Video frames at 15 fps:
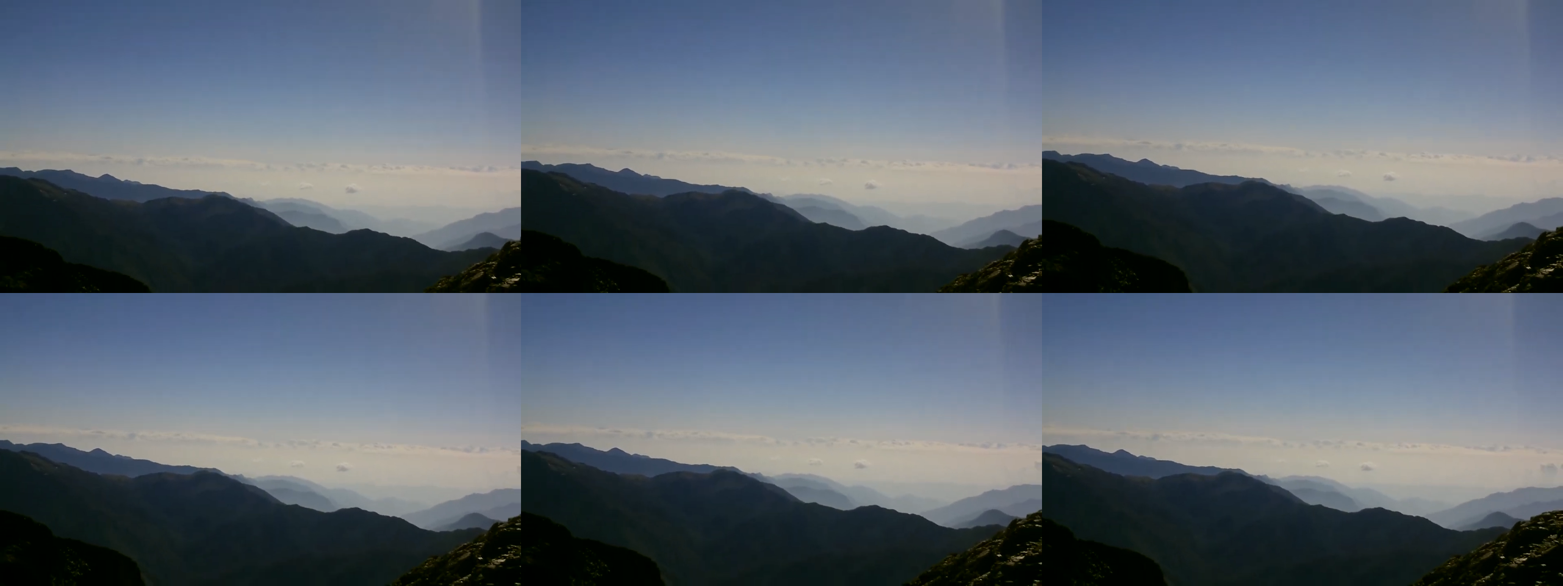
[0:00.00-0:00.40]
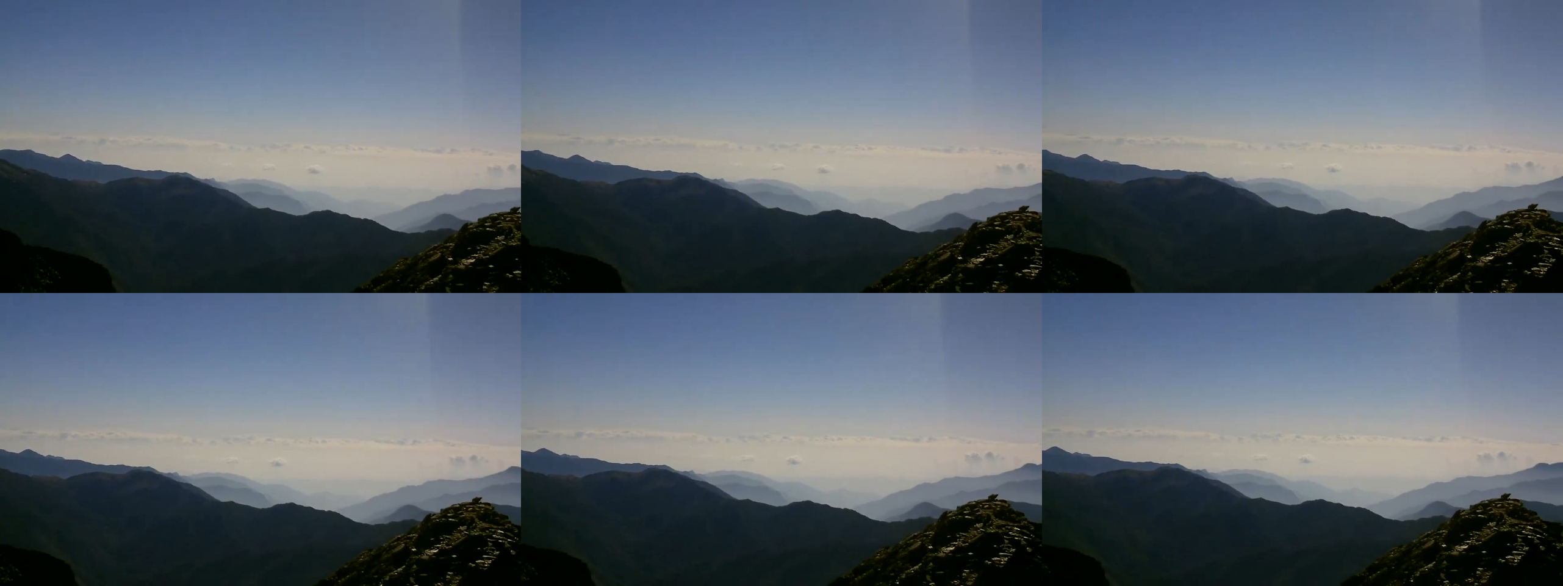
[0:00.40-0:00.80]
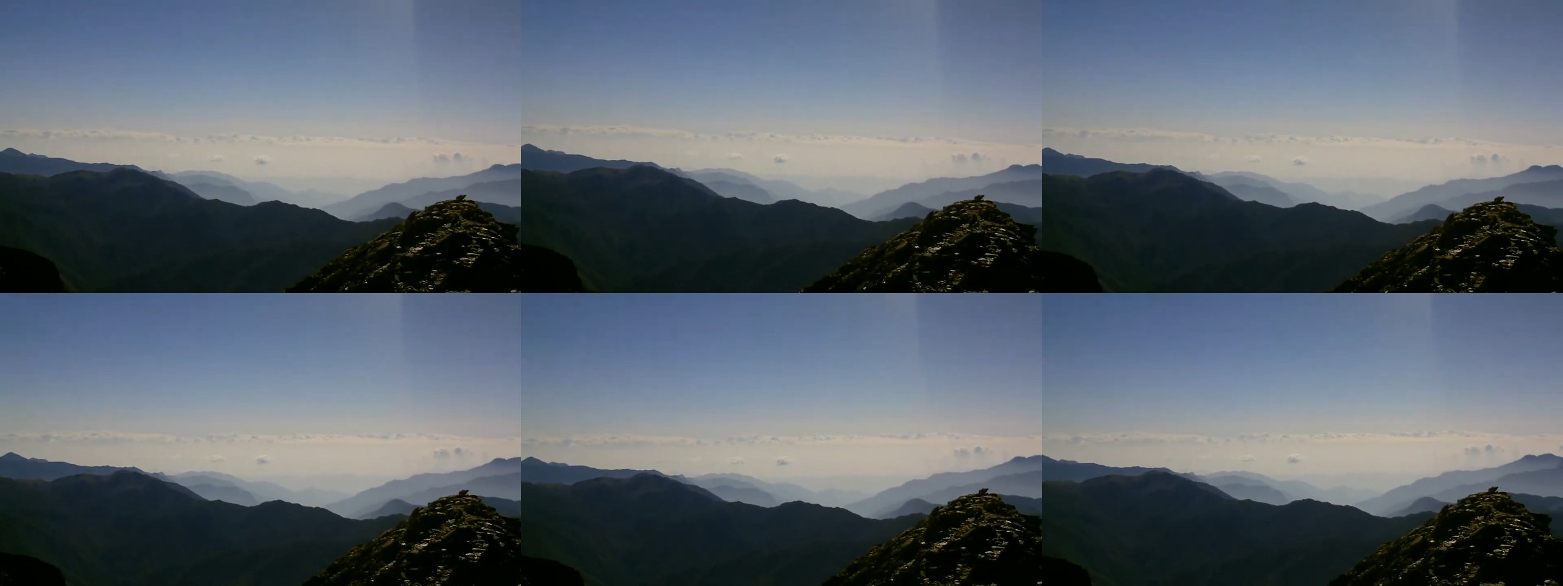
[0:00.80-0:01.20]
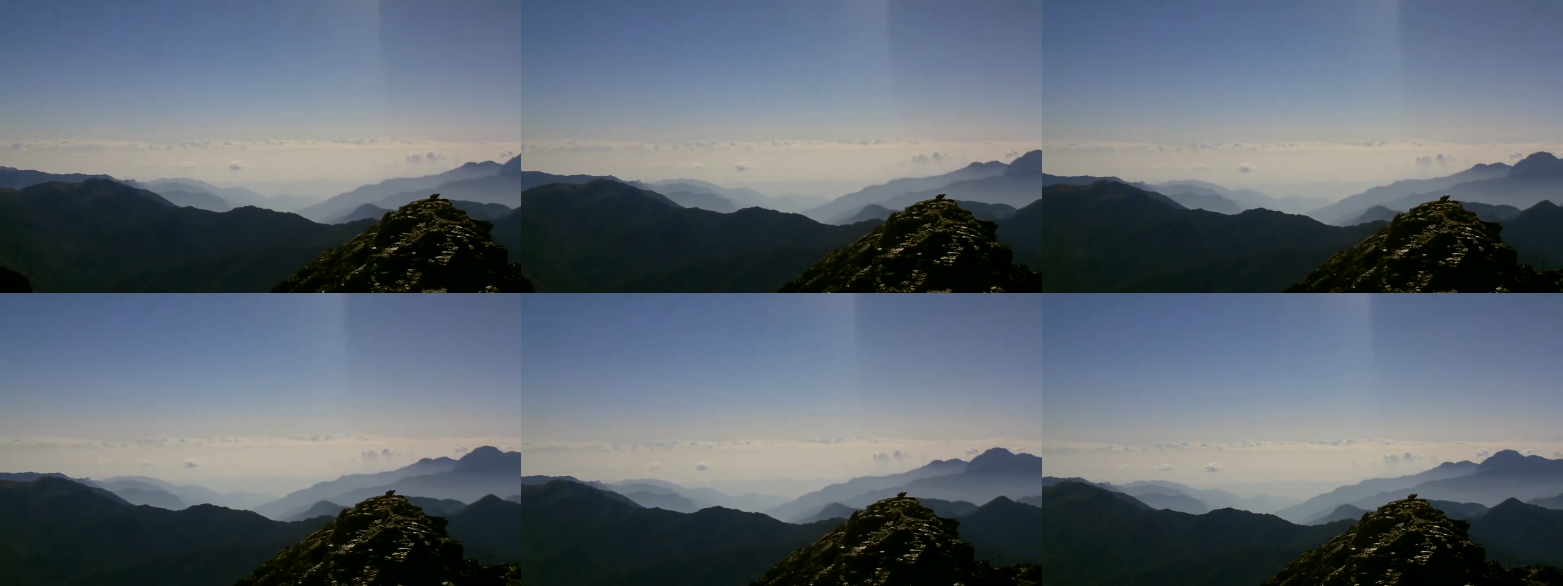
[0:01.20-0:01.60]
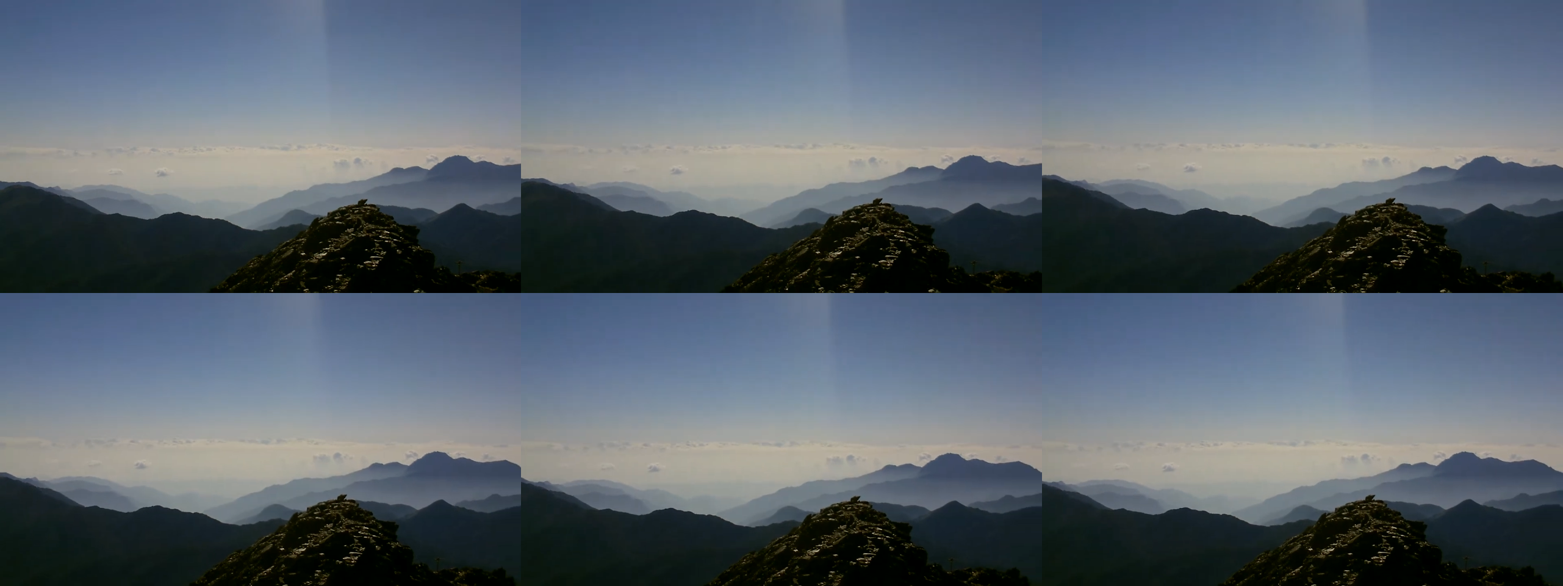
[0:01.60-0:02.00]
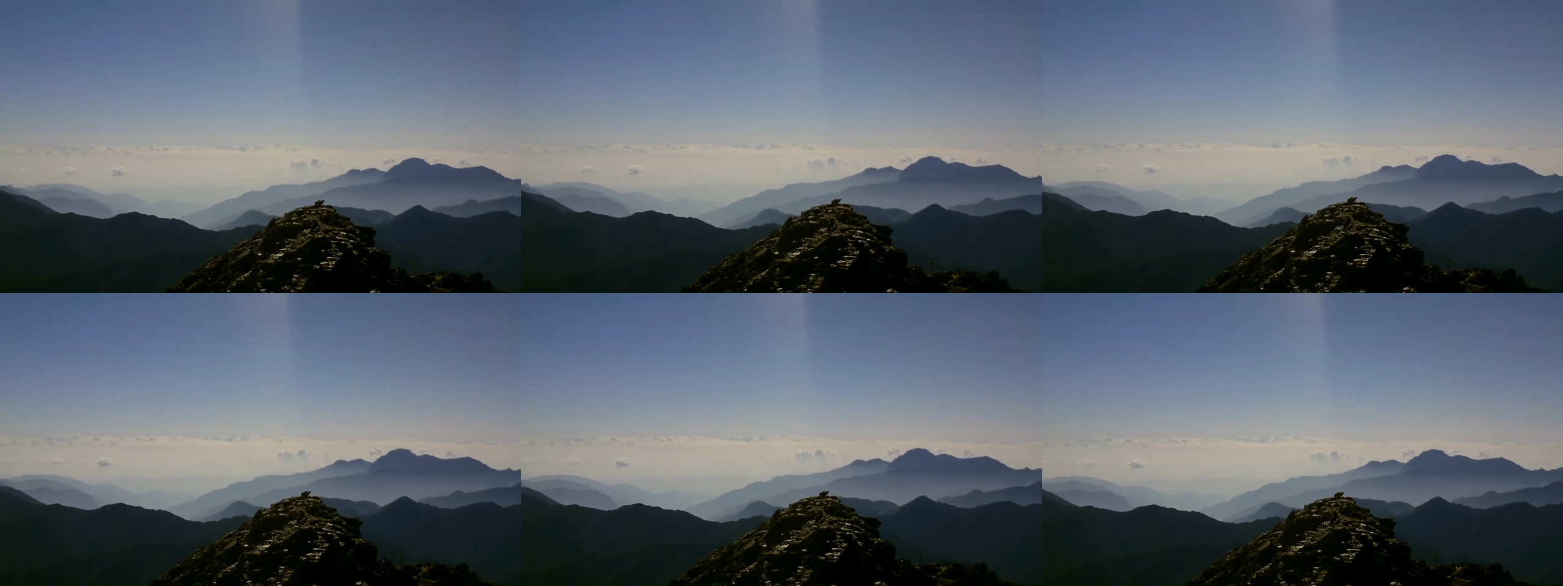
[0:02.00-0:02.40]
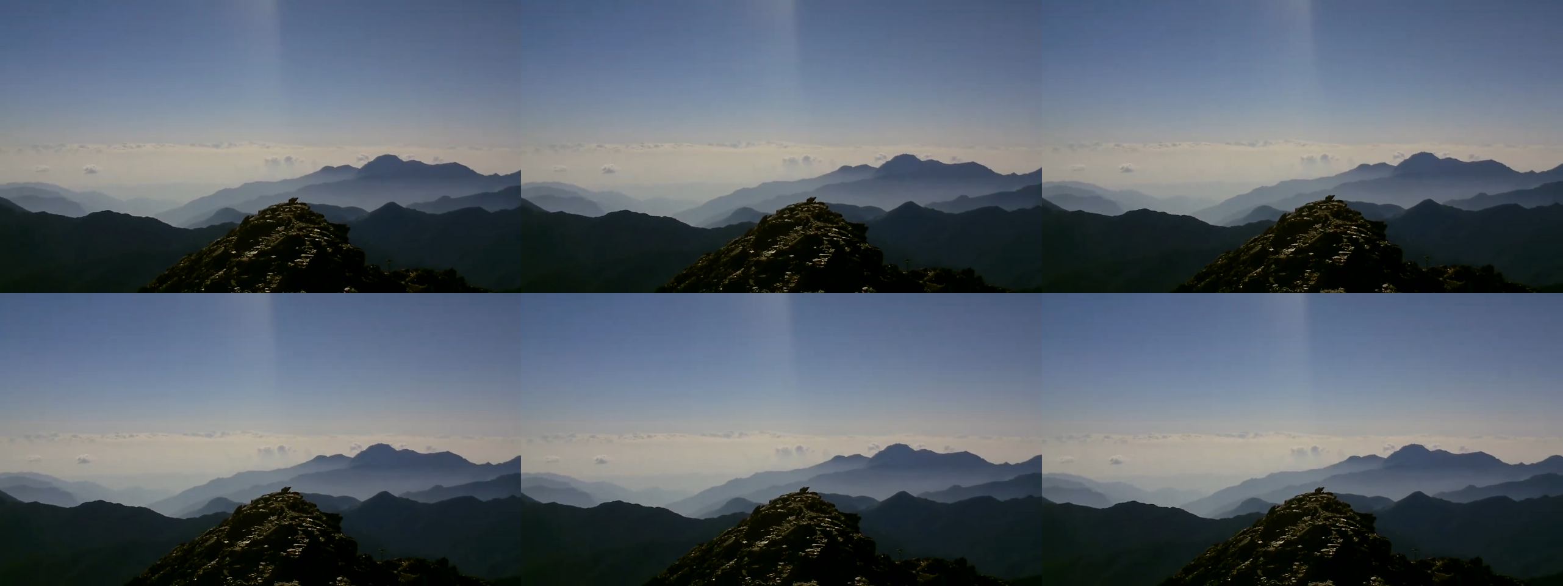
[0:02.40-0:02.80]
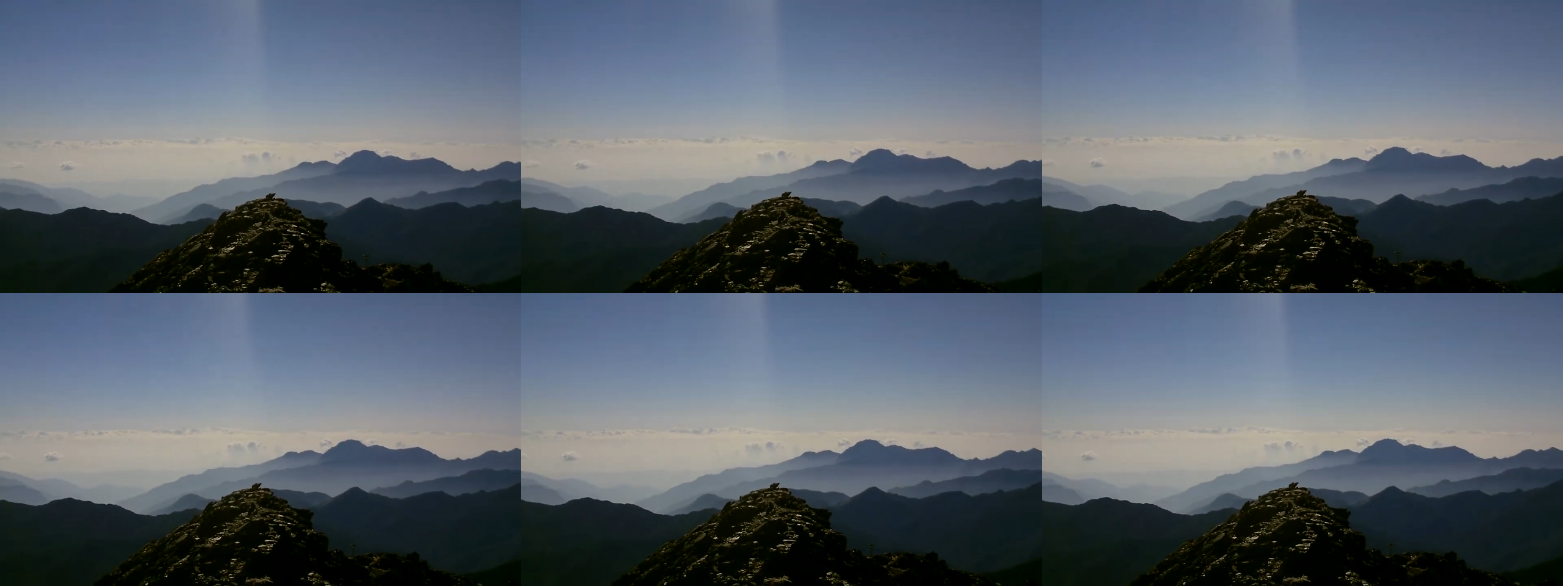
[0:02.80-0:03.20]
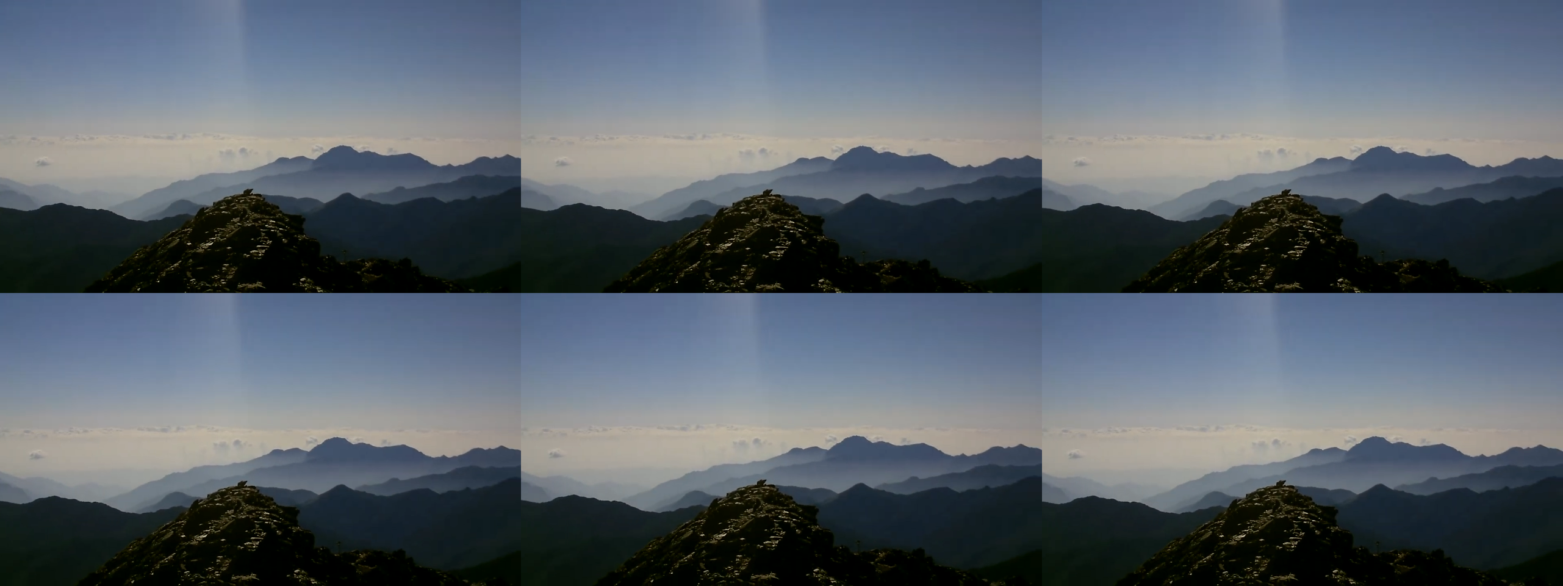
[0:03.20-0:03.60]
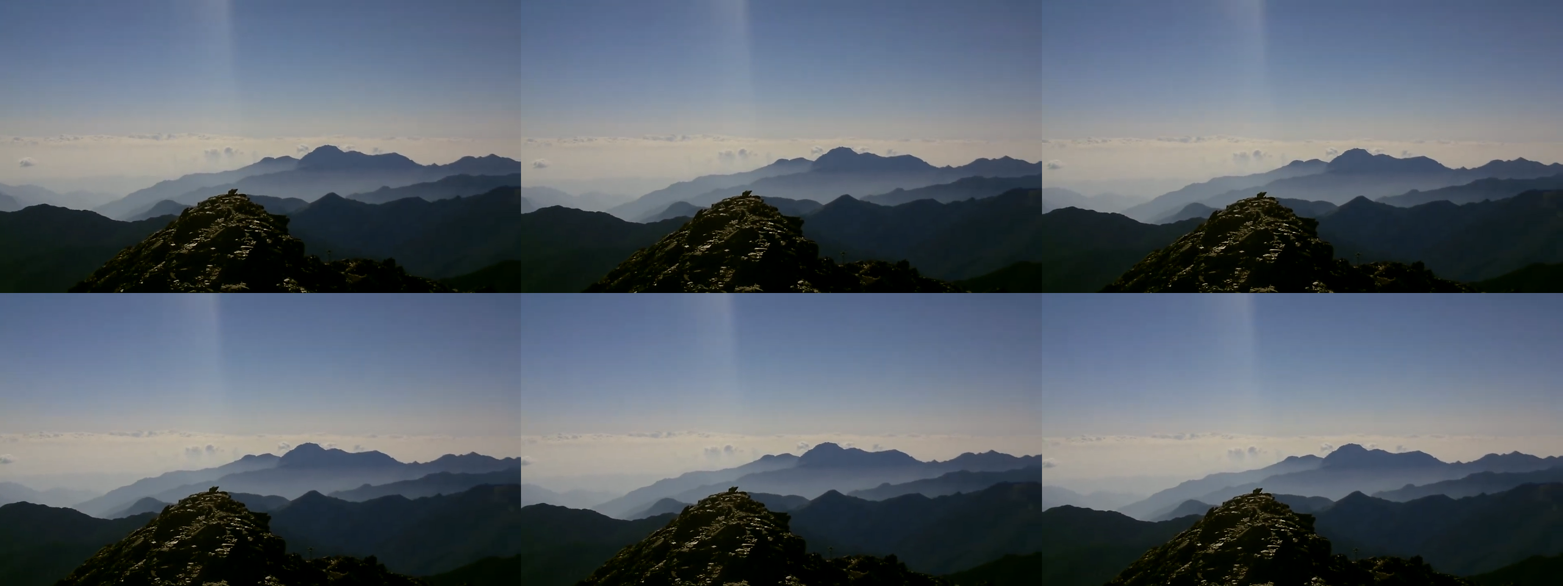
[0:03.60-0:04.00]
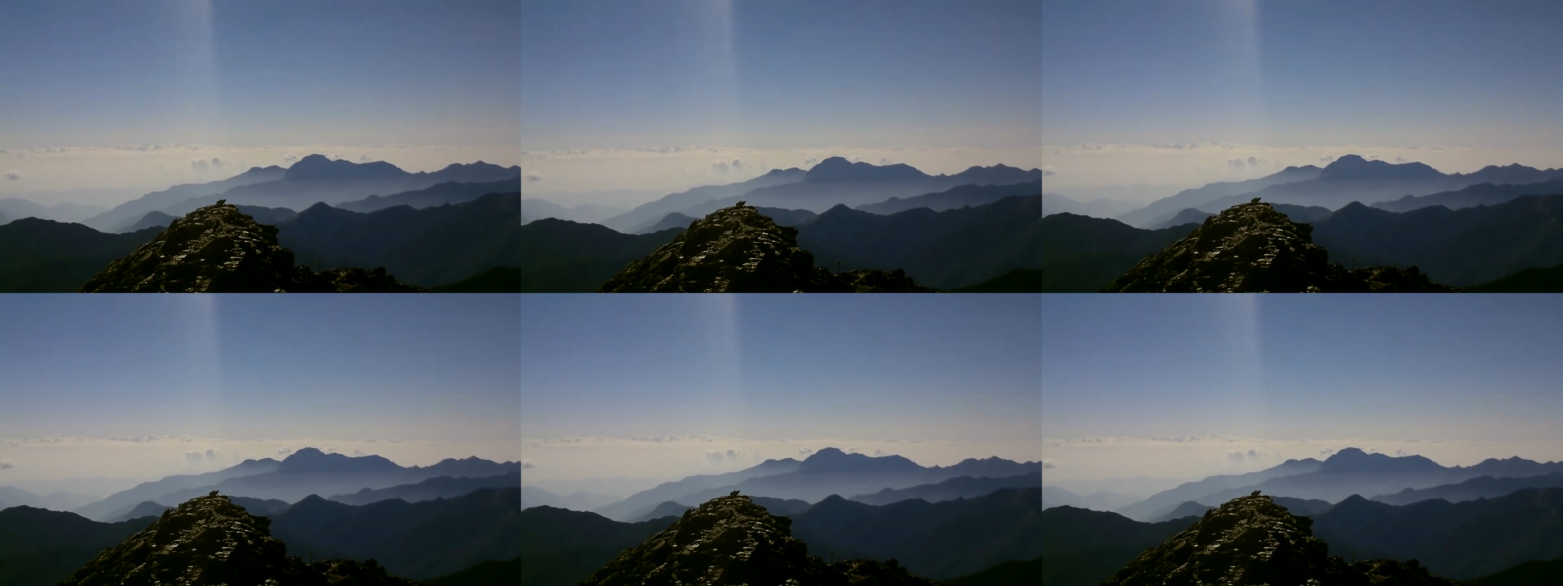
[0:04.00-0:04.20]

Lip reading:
Nobody's mouth can be seen.